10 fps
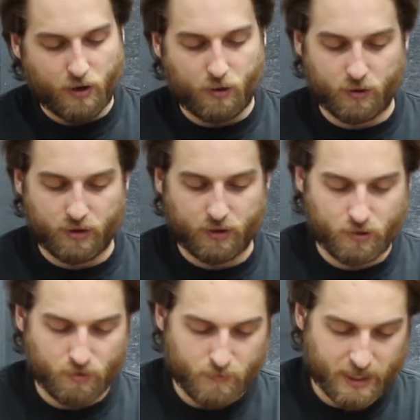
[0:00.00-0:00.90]
or
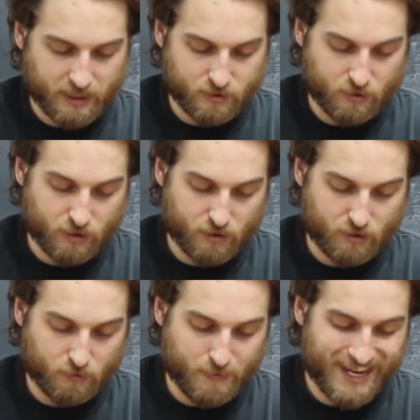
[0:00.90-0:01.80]
it'll make it so that
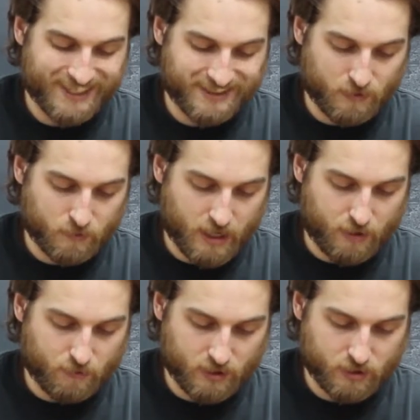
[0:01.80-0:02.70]
your magazine will
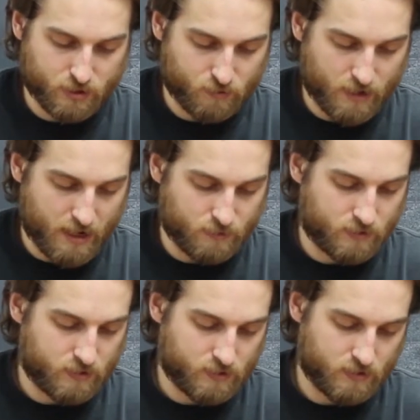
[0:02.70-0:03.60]
not release your
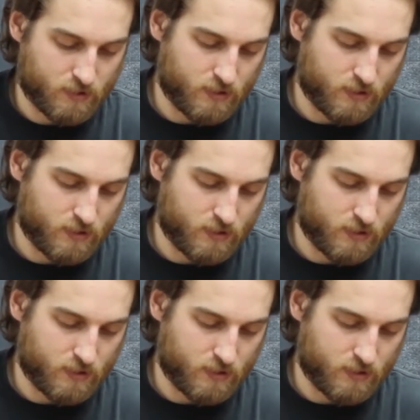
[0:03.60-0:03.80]
rounds.